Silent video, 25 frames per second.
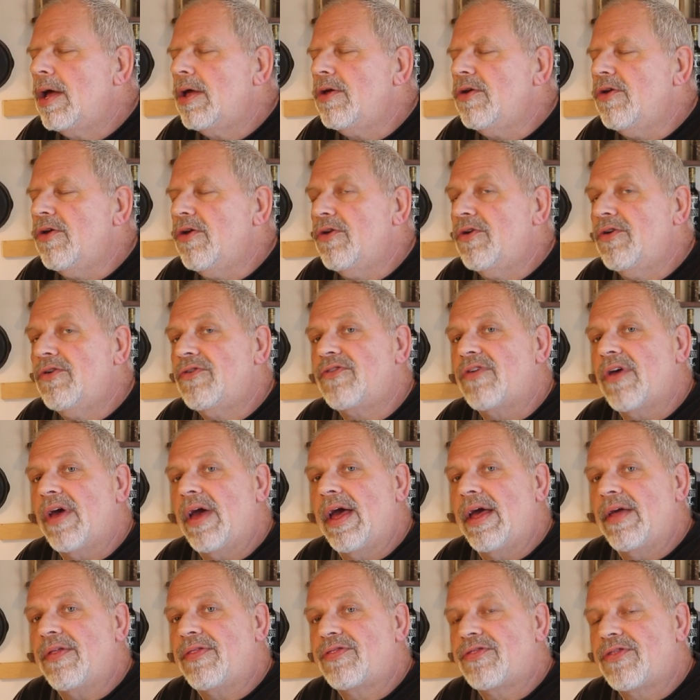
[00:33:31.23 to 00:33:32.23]
use
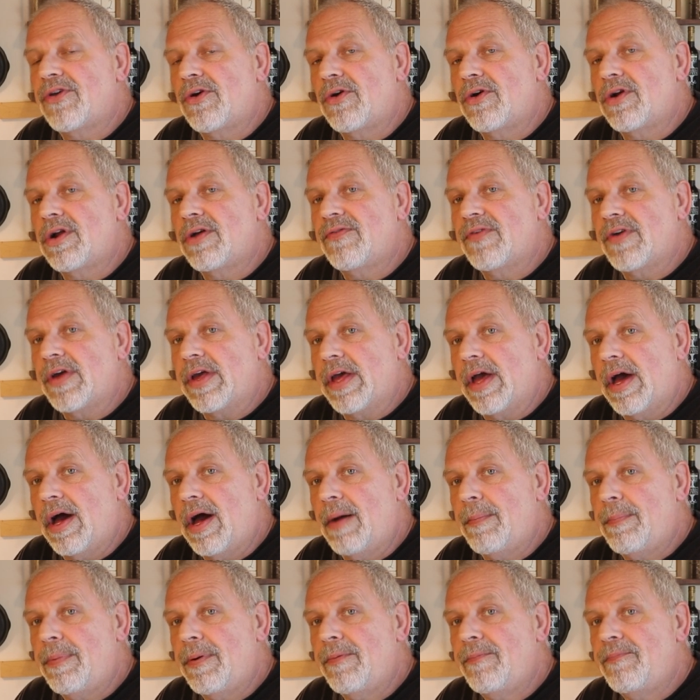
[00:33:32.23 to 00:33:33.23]
1/3 of a
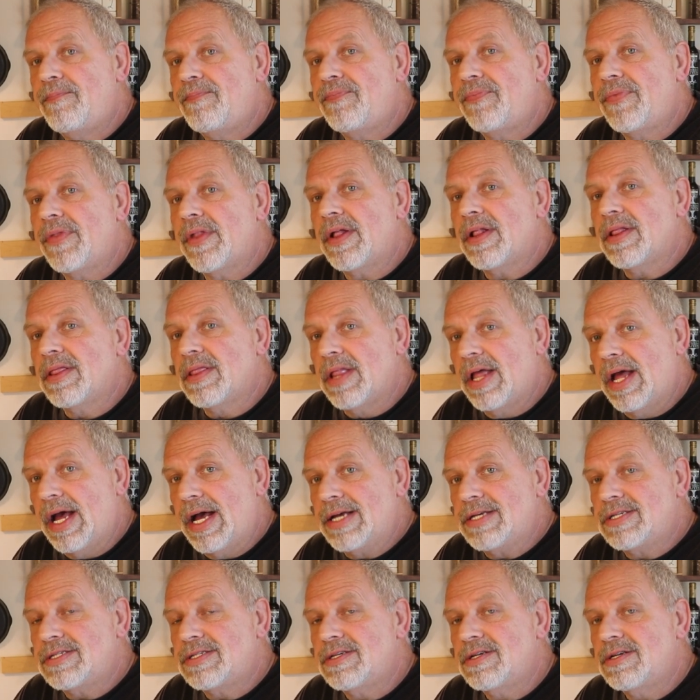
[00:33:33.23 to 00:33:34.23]
cup
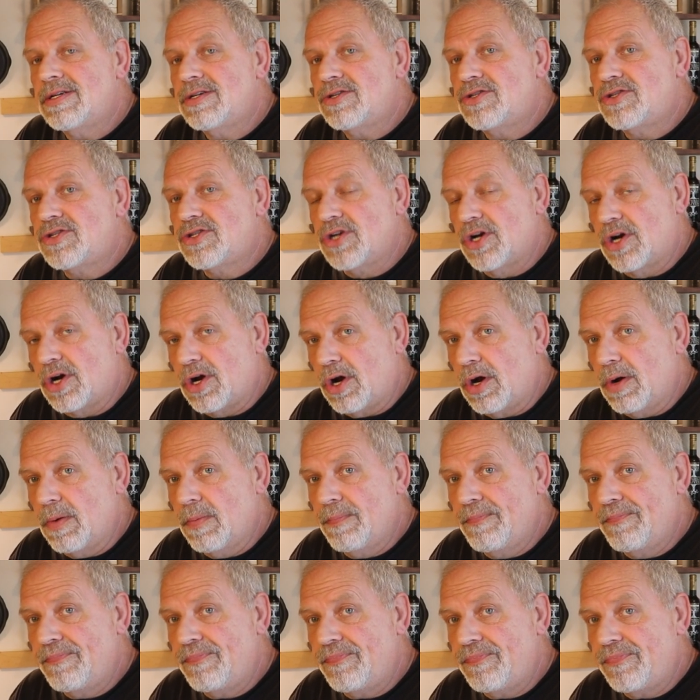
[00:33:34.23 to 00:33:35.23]
less sugar.
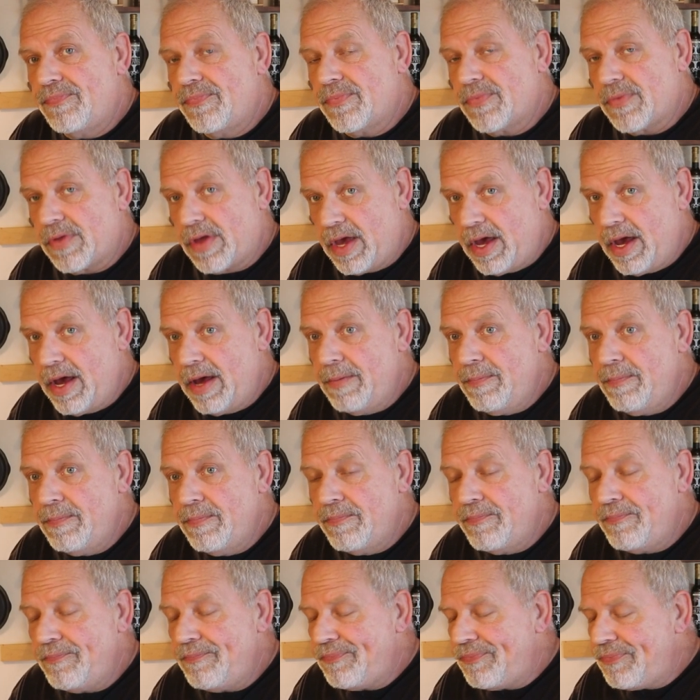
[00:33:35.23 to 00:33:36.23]
Okay,
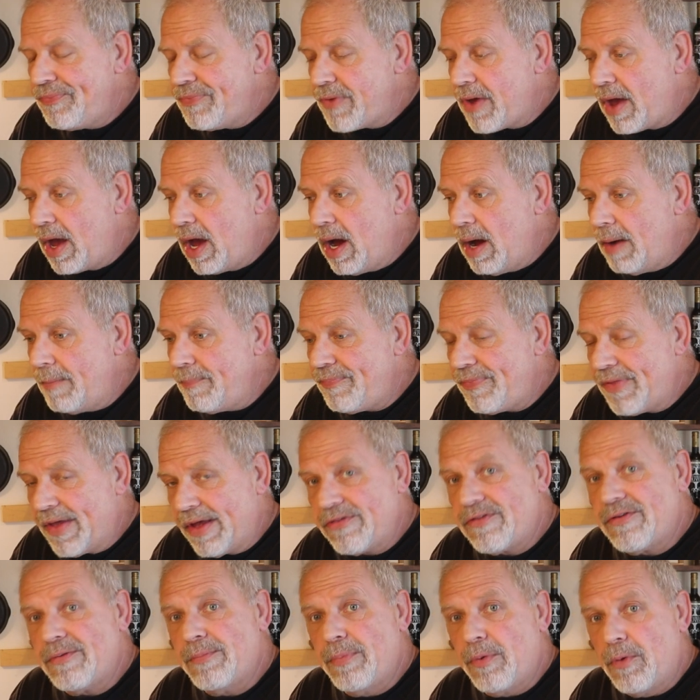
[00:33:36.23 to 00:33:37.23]

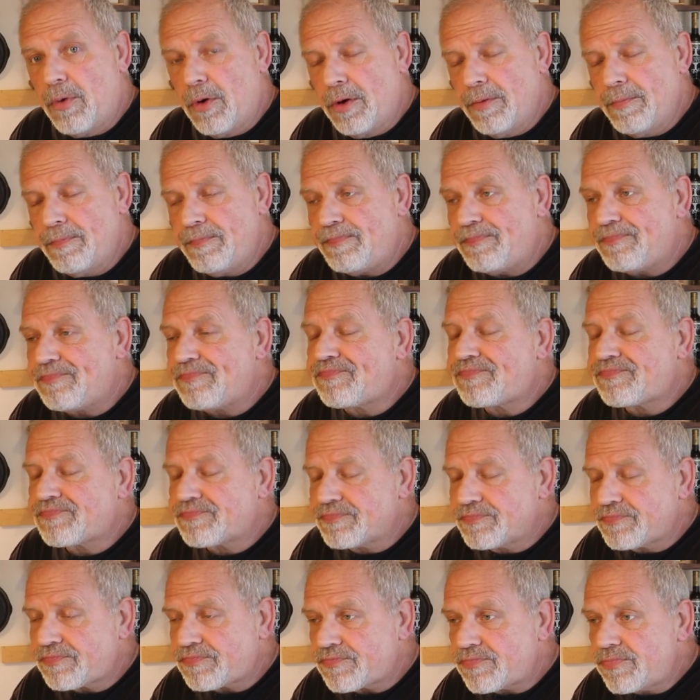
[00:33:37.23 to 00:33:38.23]
that's important.
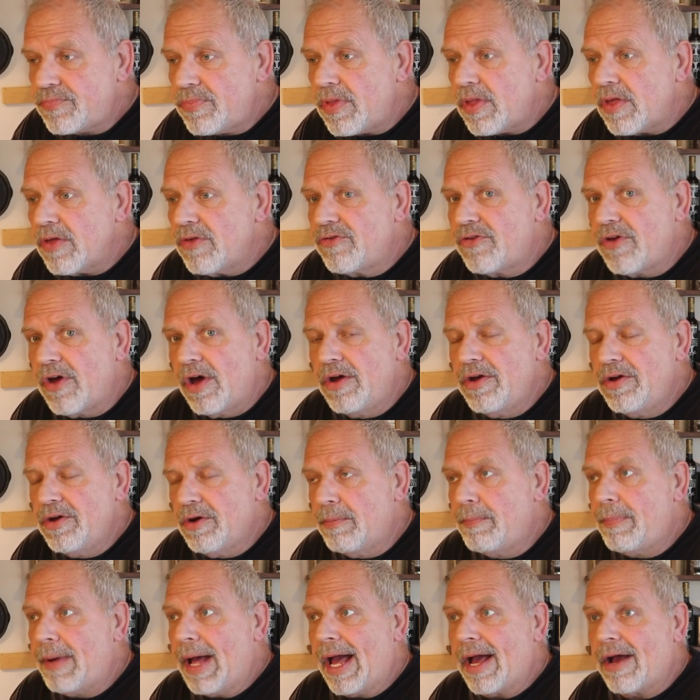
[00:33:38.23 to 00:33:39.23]
So
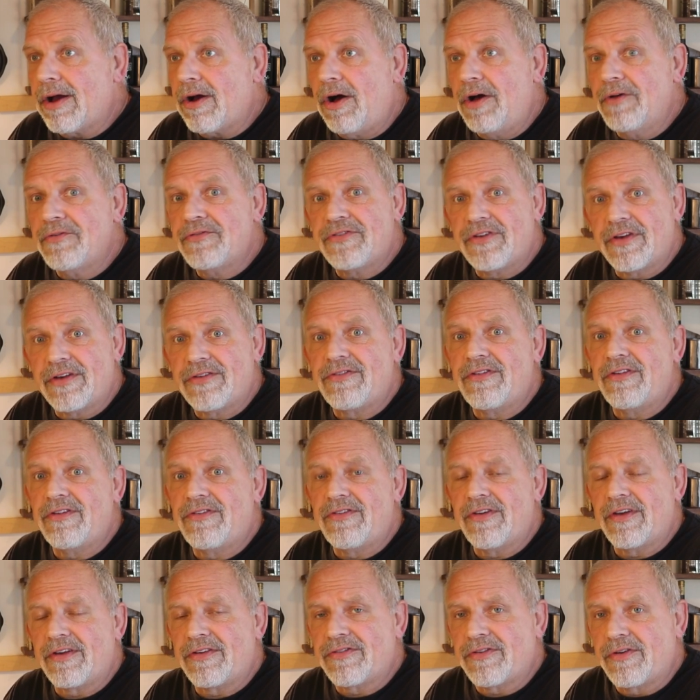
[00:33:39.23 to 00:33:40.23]
you'll back off
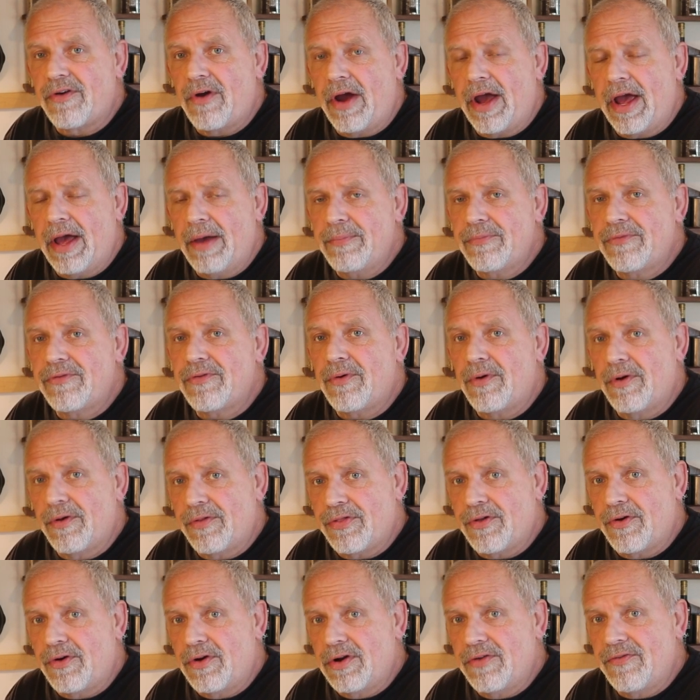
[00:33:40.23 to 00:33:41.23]
66 grams, or
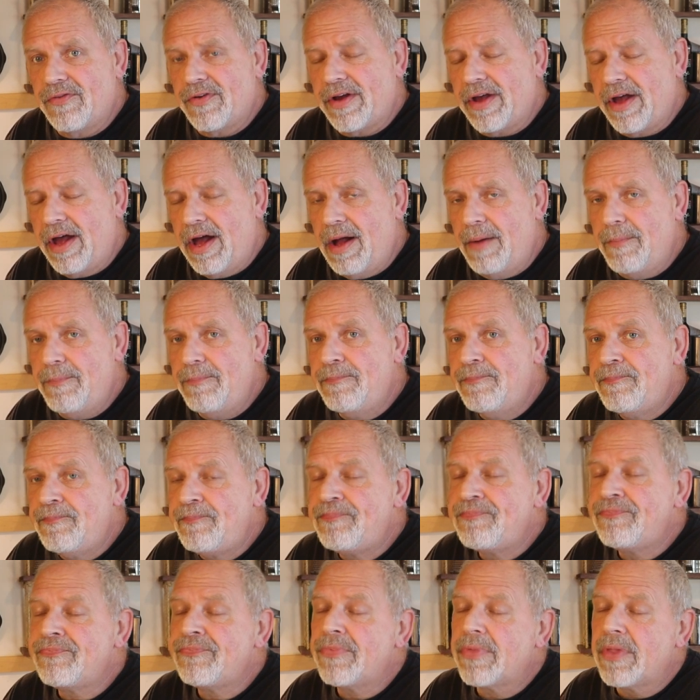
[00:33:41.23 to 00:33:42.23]
1/3 of a cup
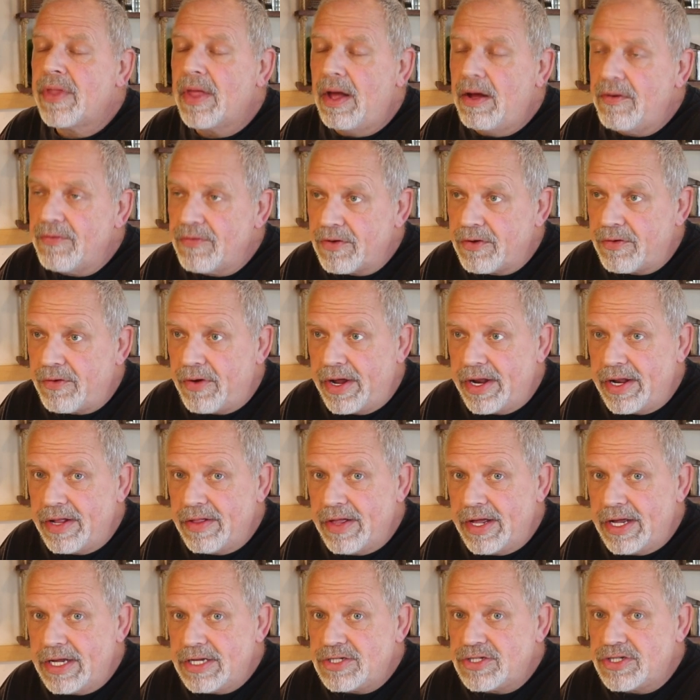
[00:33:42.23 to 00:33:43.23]
of the
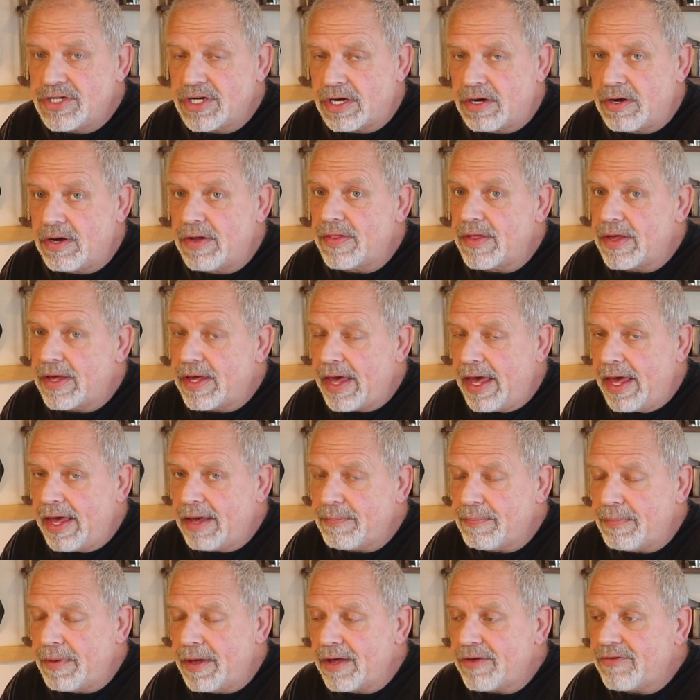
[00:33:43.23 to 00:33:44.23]
granulated sugar in the
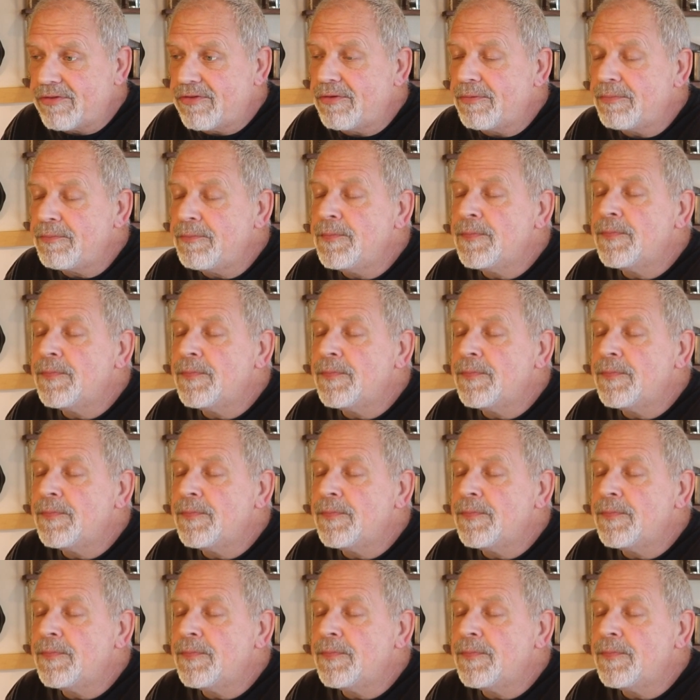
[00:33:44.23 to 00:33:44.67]
cake mix,